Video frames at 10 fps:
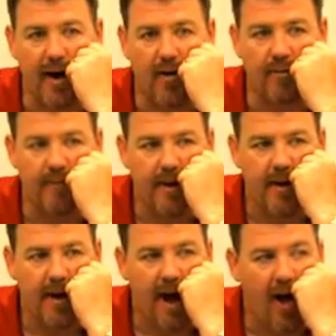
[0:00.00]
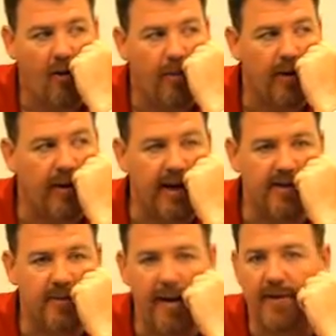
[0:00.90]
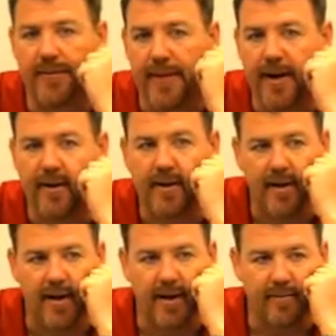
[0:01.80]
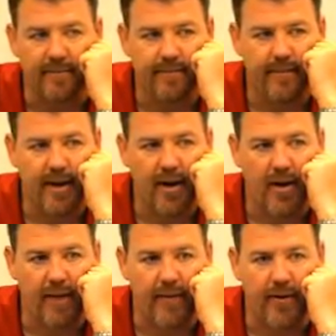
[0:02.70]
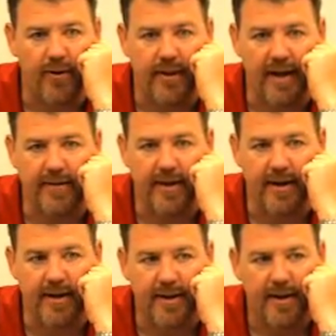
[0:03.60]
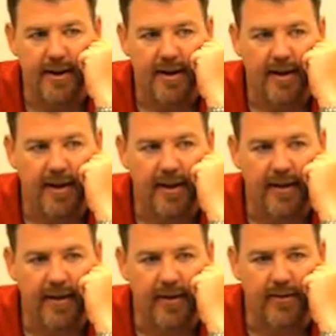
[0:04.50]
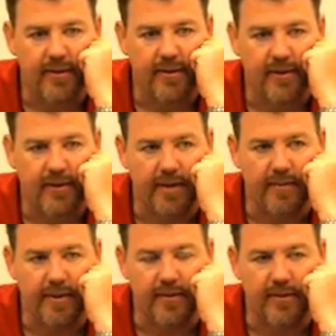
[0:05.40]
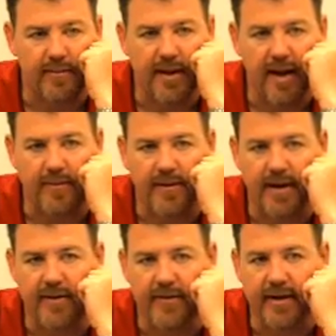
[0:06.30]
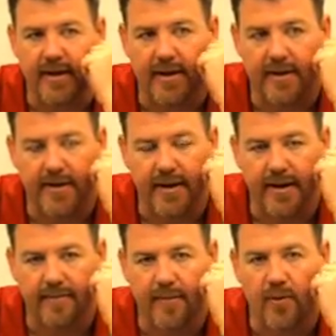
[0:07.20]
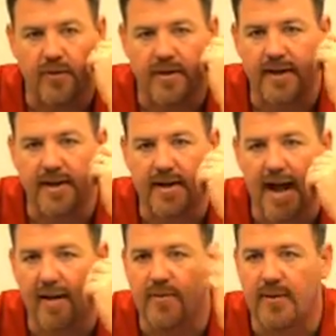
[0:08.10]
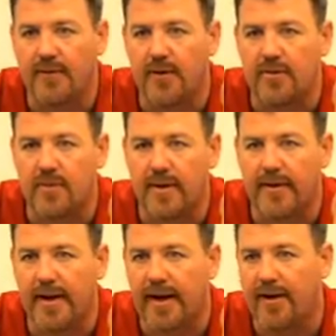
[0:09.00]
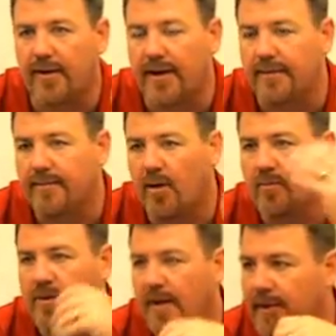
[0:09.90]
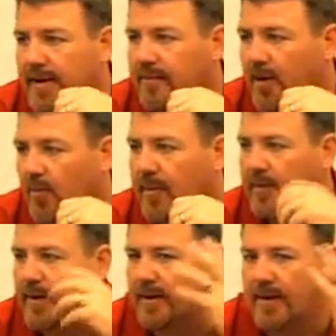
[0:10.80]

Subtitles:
I hope it only gets better from here. I've heard that there's sometimes a tendency that the most attended games are the first one of the year and homecoming. I'm hoping we'll